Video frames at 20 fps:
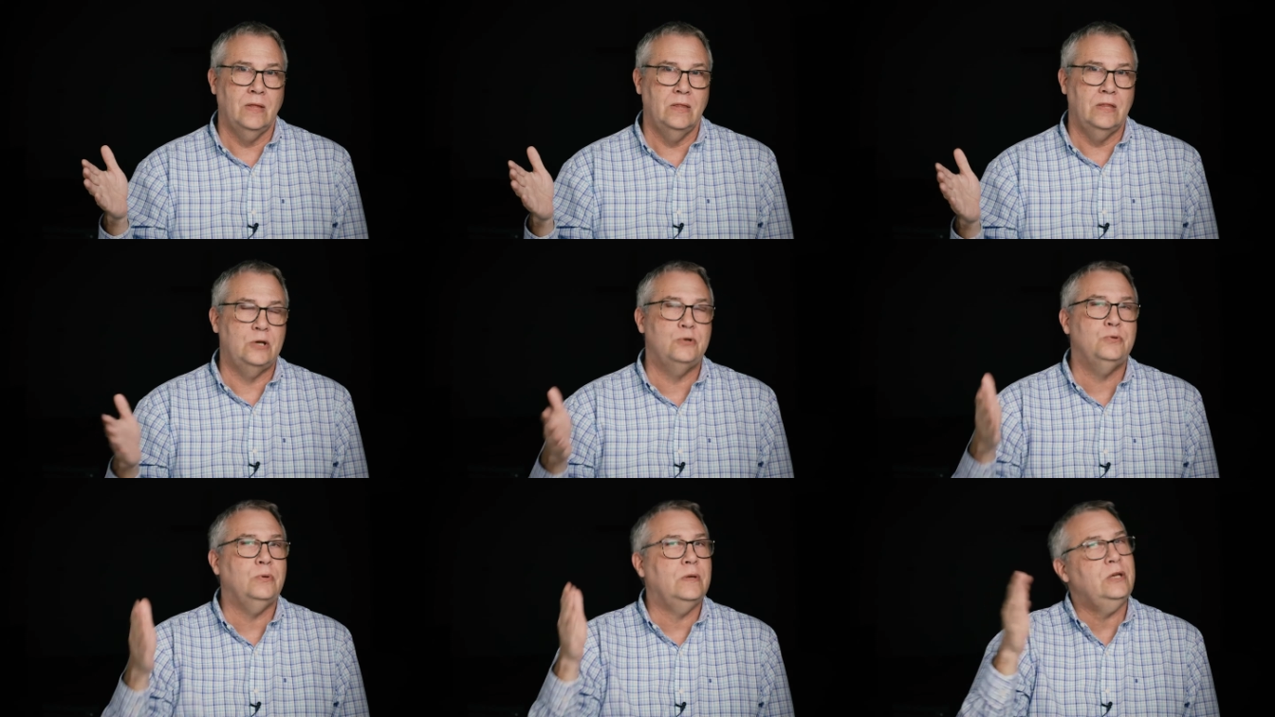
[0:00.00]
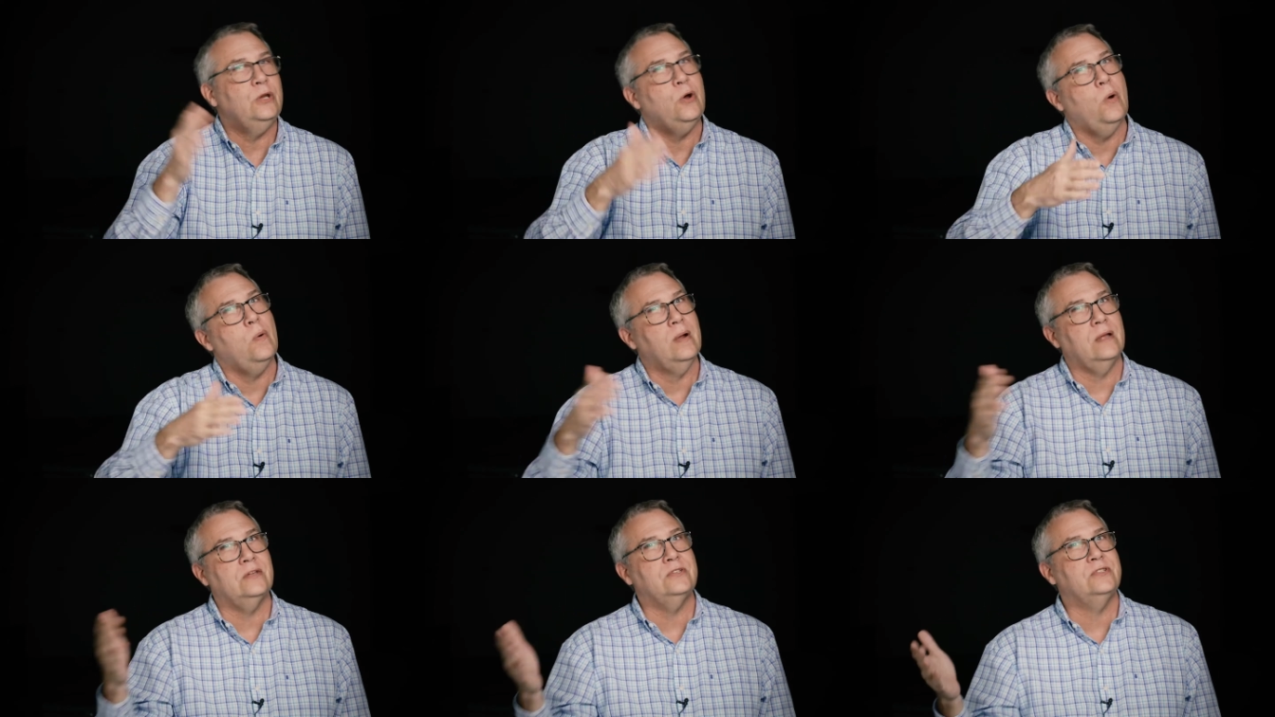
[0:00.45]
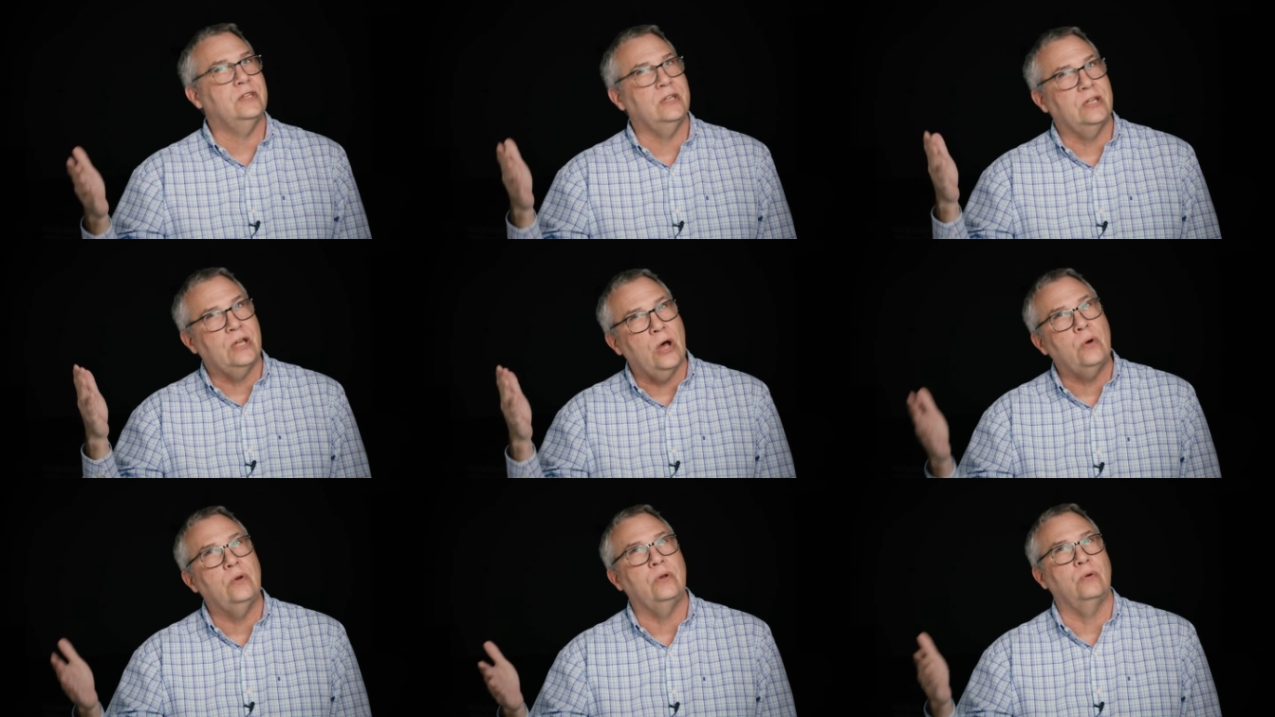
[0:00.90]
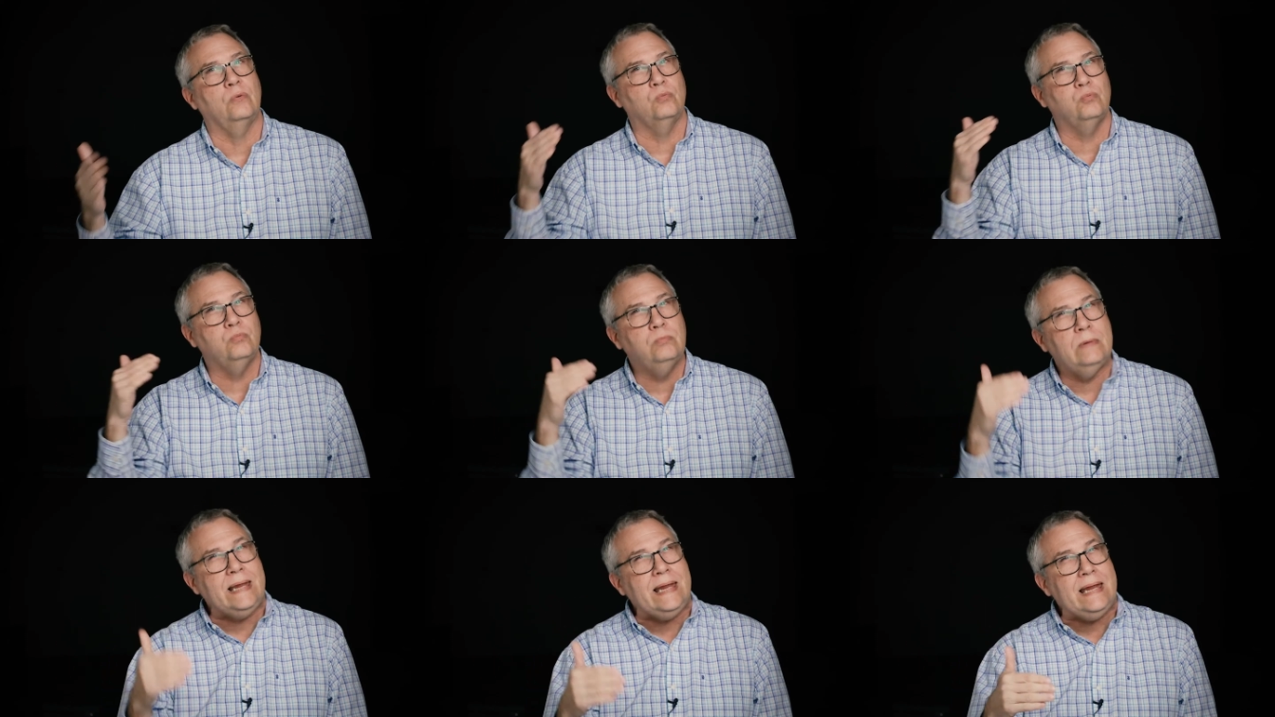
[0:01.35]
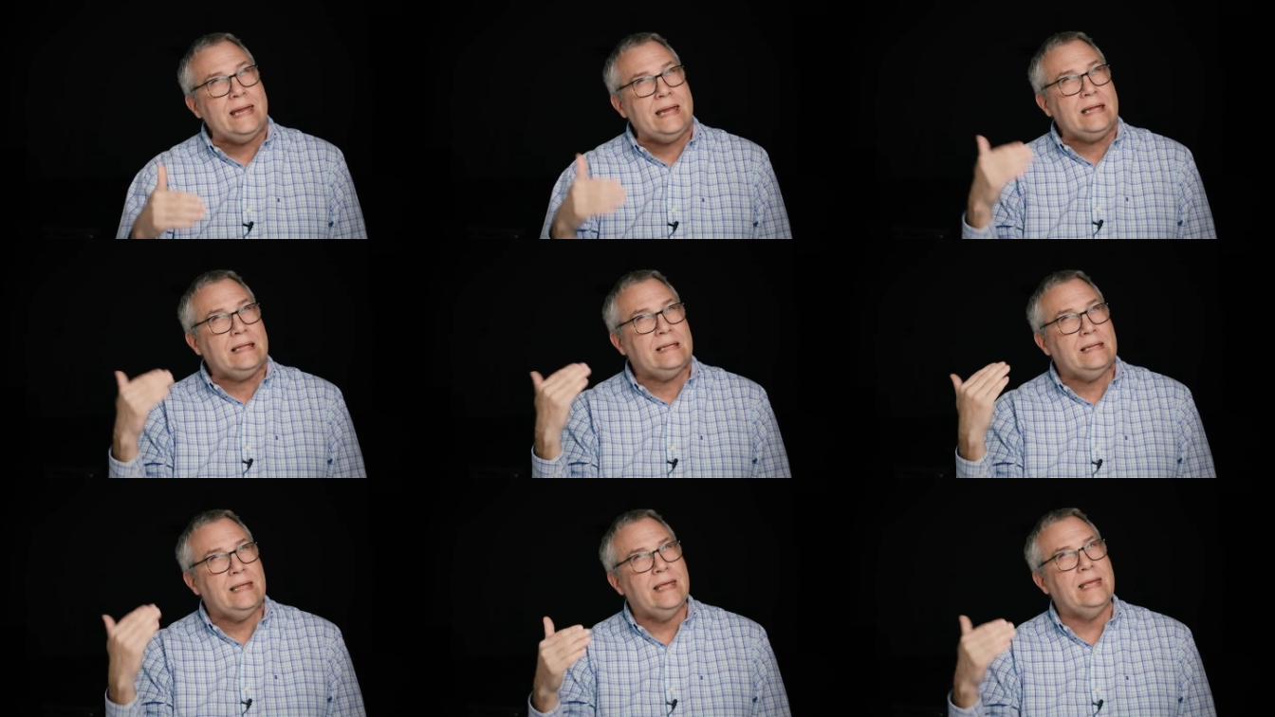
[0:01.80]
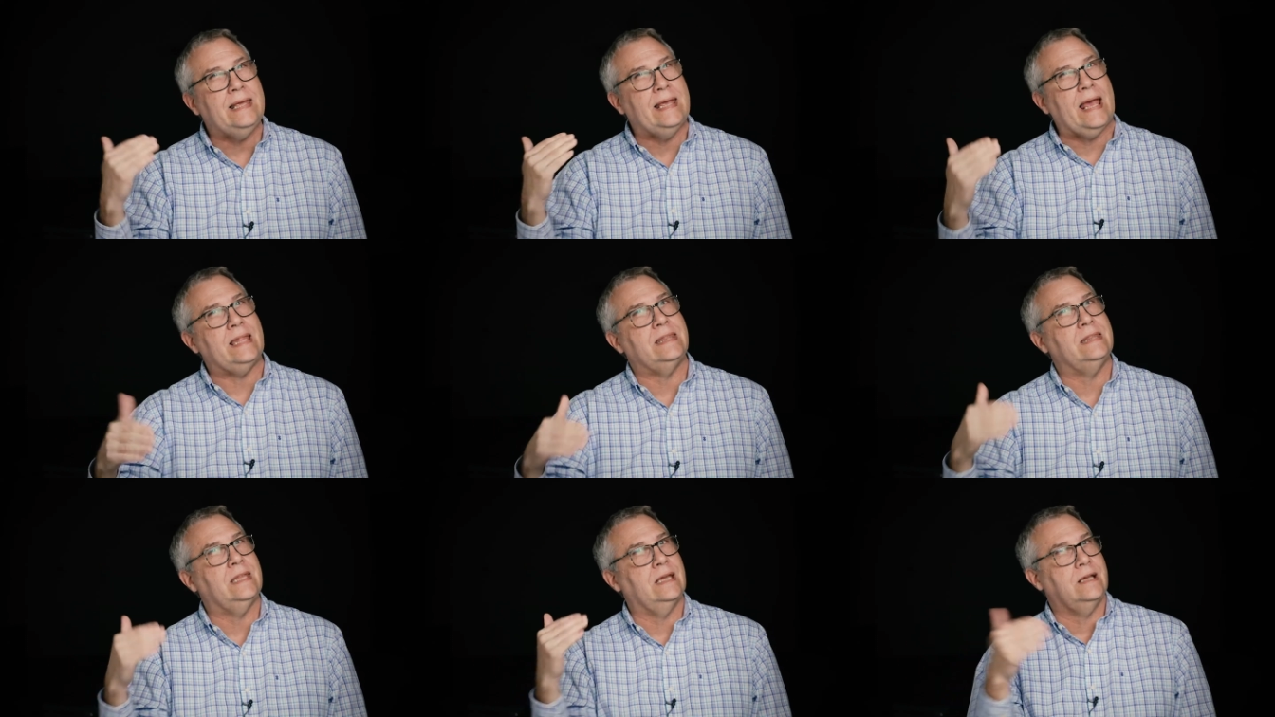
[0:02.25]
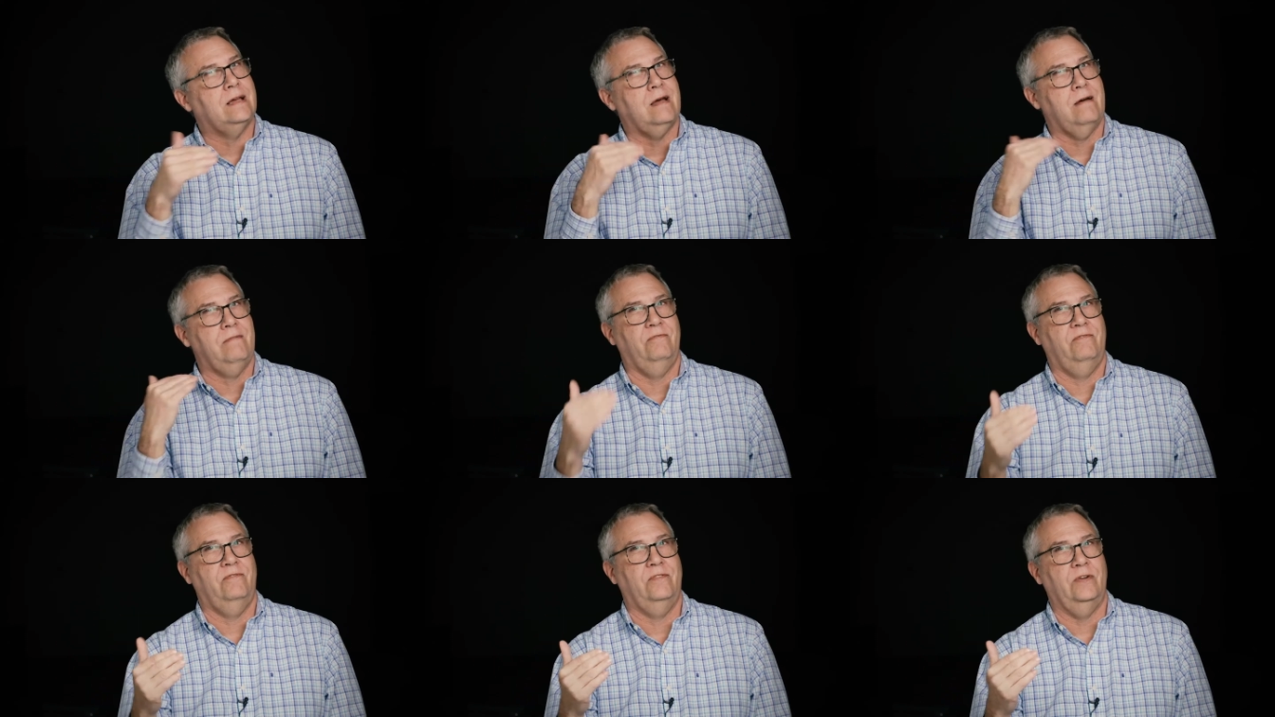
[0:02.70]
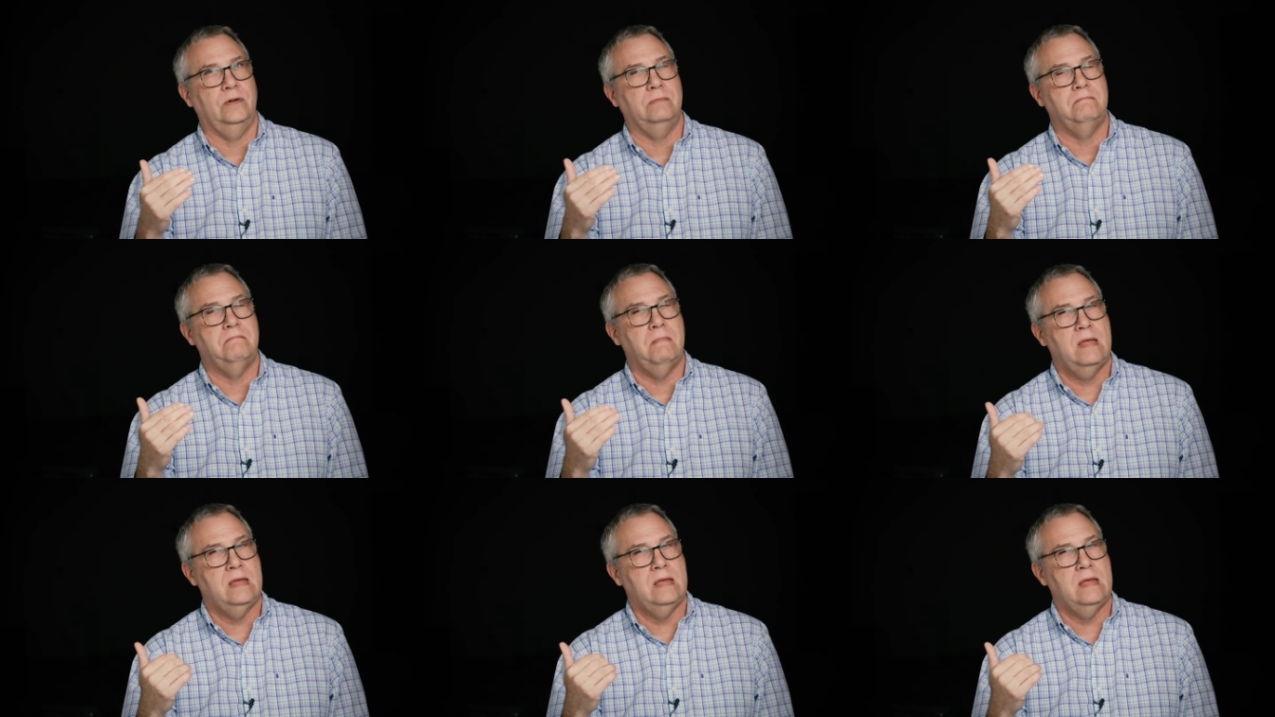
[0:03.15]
There's really nowhere else to go to really get the comfort